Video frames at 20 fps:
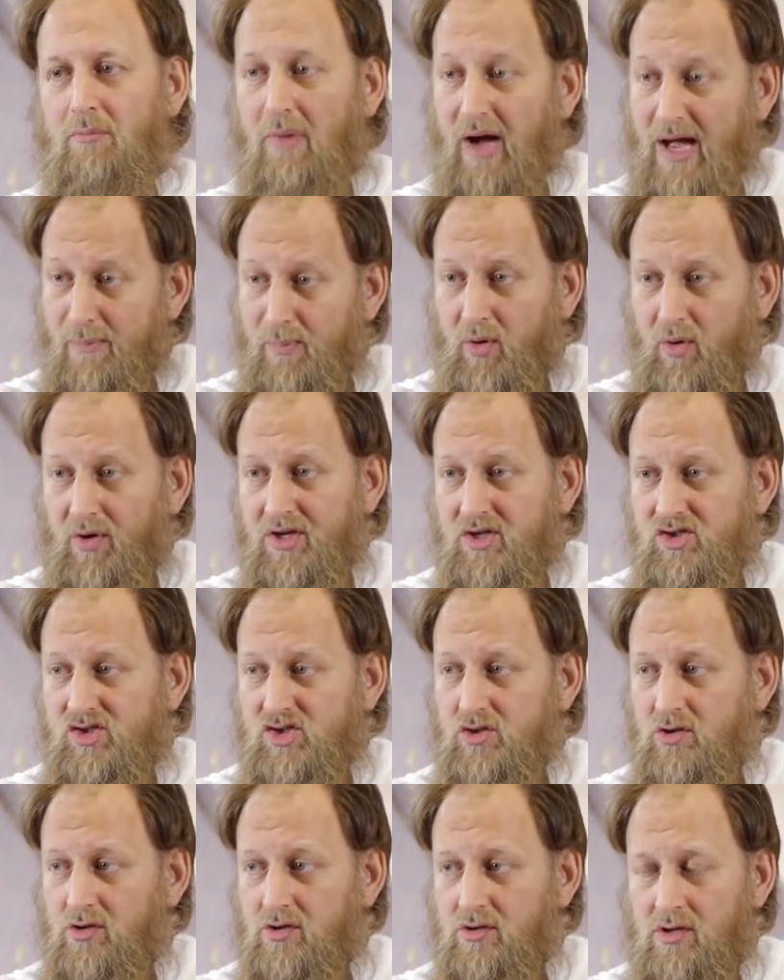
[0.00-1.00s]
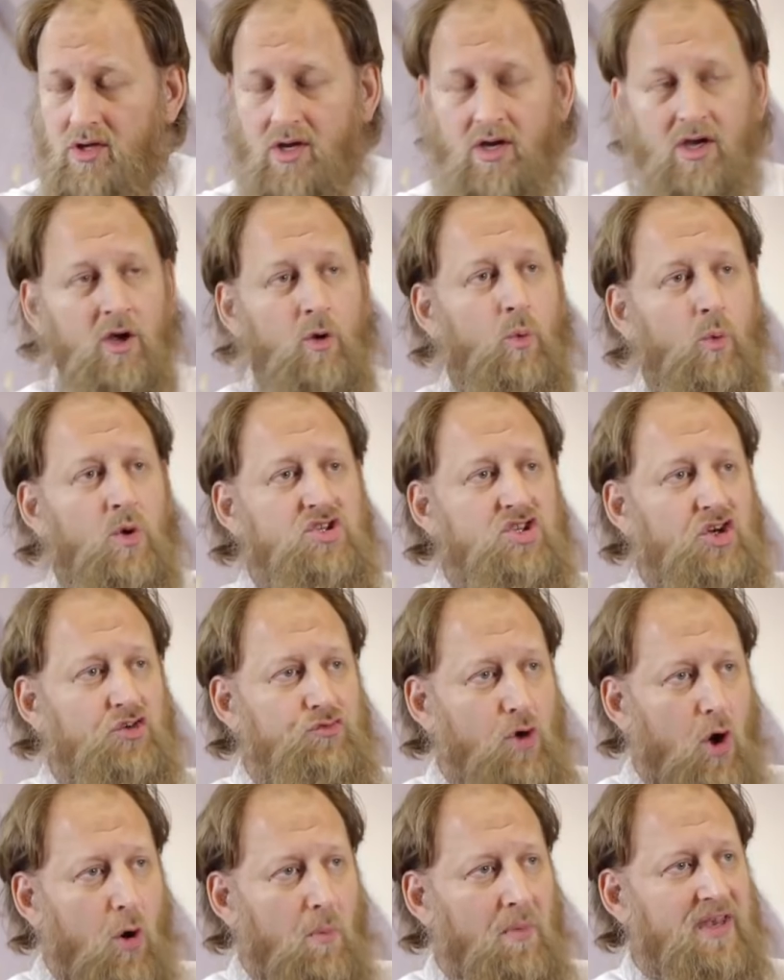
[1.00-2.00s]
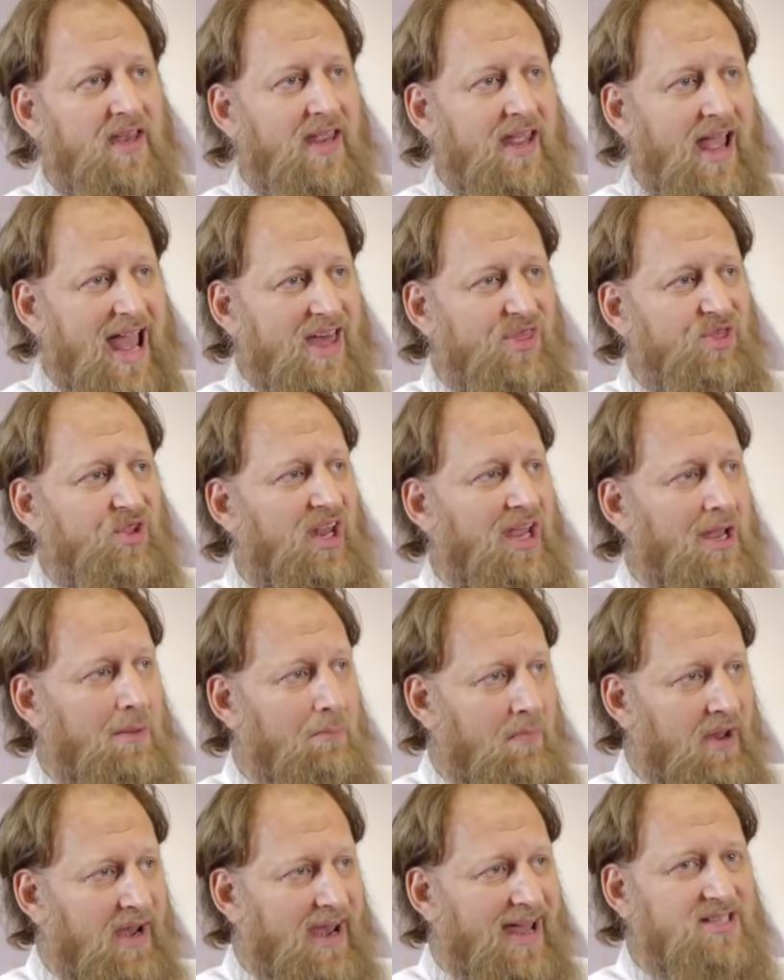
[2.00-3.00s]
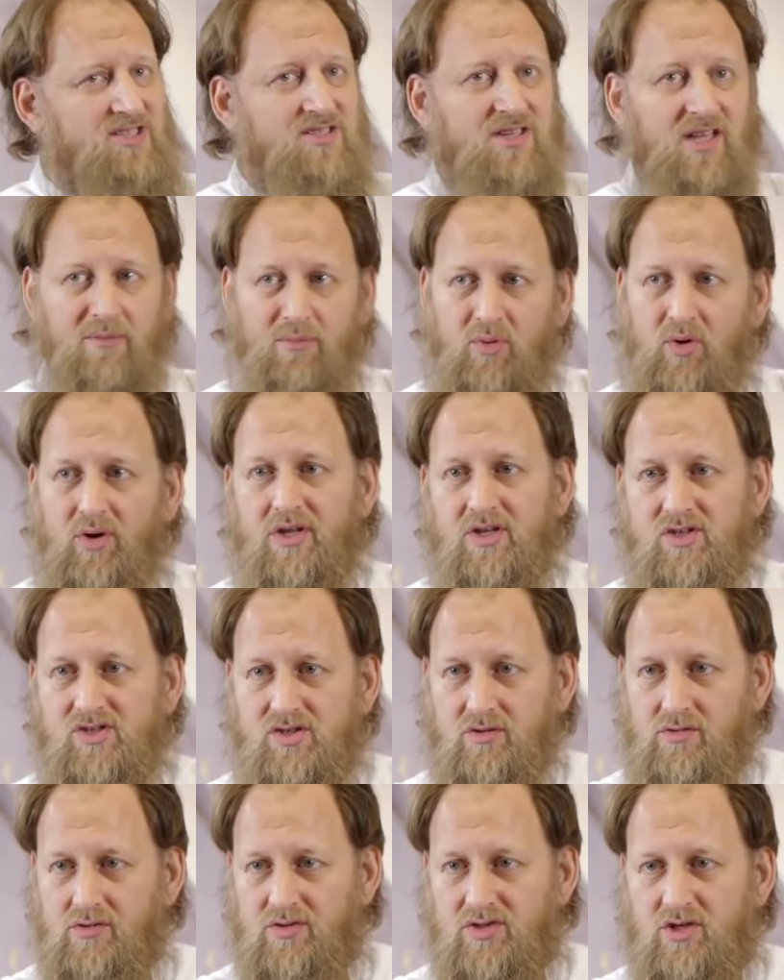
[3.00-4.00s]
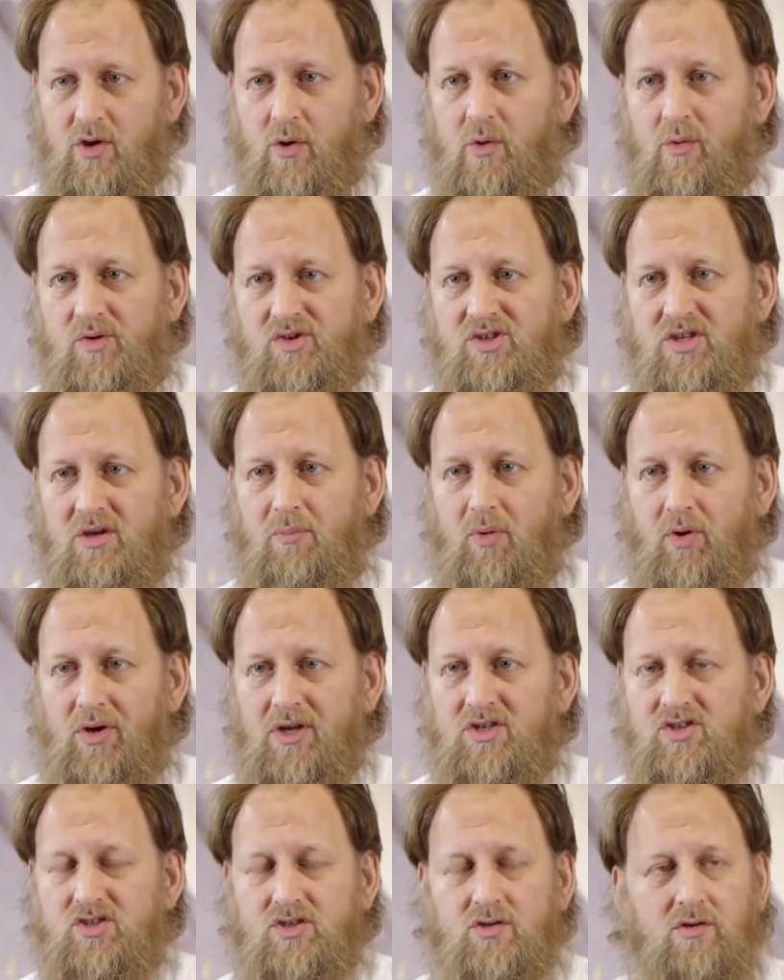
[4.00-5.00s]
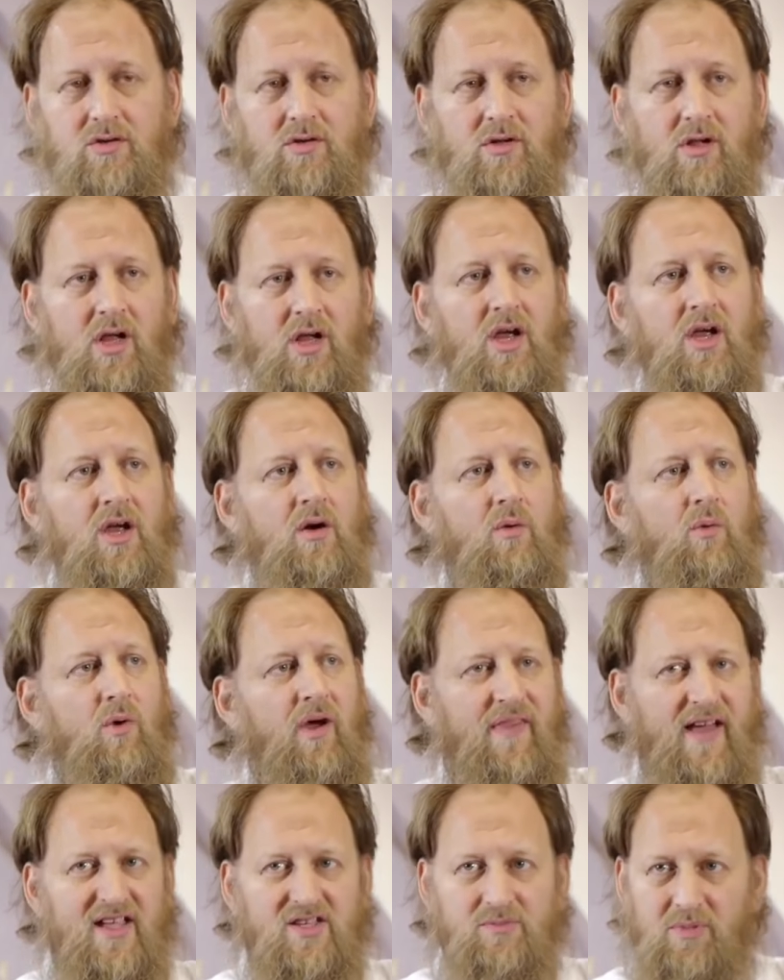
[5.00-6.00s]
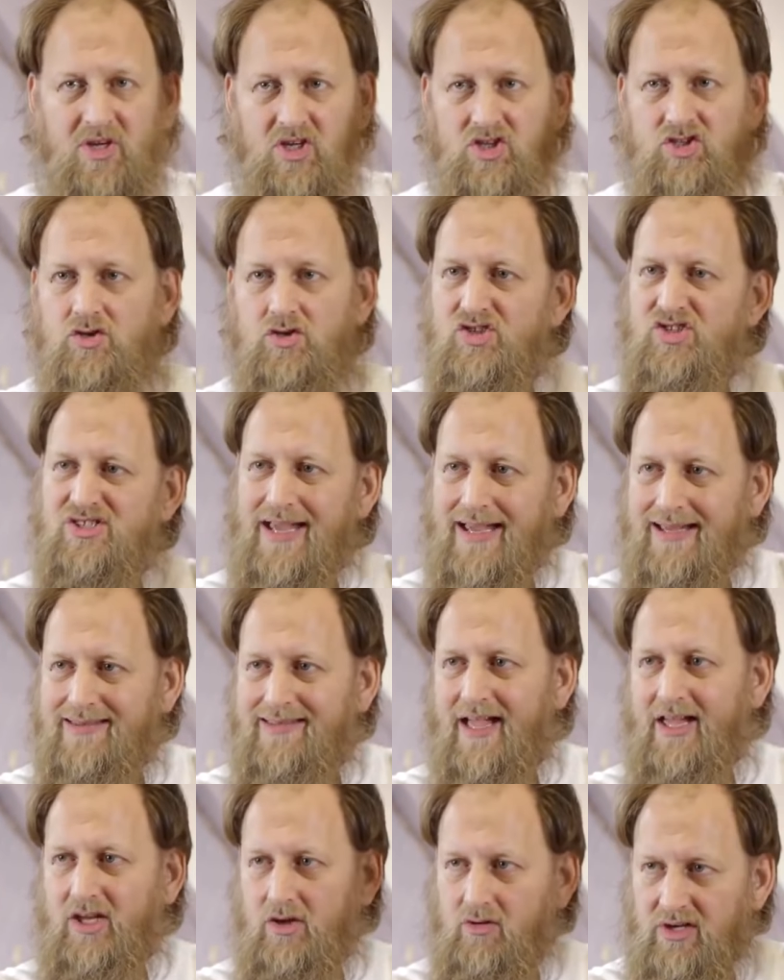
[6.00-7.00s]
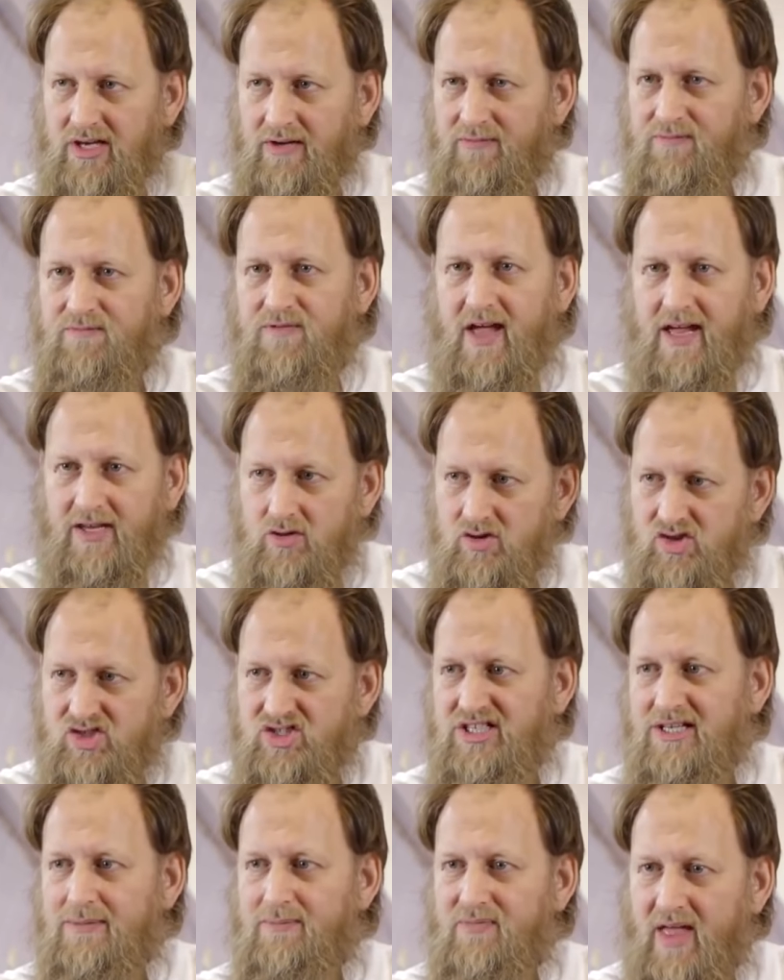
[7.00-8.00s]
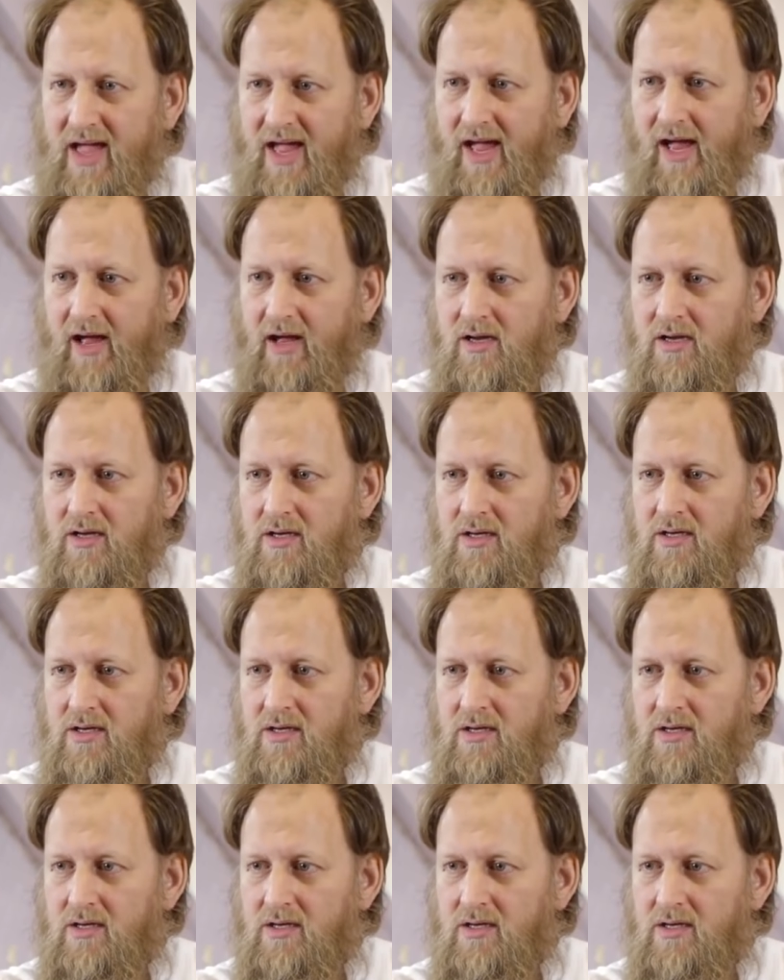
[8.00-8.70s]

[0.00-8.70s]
My boarding school was a Roman Catholic monastic boarding school. So it was a boarding school where that means you stay there, you live there, you sleep there.